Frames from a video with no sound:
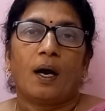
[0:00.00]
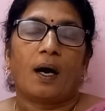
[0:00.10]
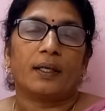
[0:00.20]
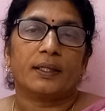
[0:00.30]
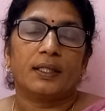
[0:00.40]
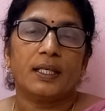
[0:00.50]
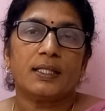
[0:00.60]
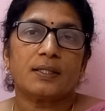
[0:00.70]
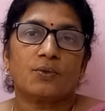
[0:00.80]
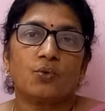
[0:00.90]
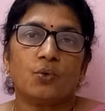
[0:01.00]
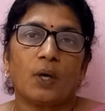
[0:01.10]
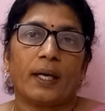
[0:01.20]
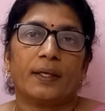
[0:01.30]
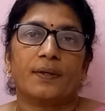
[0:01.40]
and these 2
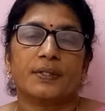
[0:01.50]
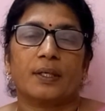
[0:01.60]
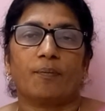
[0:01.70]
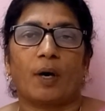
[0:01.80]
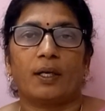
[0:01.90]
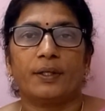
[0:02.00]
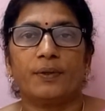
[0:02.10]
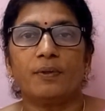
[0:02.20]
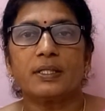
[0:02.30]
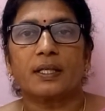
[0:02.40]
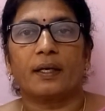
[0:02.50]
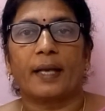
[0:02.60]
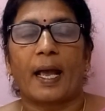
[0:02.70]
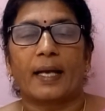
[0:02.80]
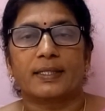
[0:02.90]
hydrogen molecules
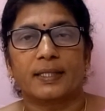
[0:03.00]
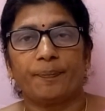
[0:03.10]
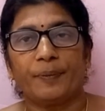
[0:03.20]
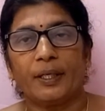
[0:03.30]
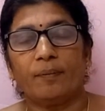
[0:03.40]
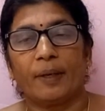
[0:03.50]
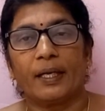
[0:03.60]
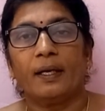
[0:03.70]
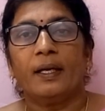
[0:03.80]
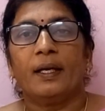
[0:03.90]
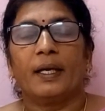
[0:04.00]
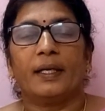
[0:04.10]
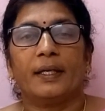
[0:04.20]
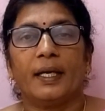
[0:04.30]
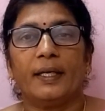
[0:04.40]
are accepted by
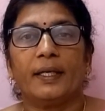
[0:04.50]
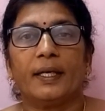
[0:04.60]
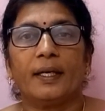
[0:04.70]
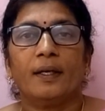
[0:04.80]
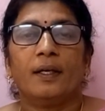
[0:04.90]
NAD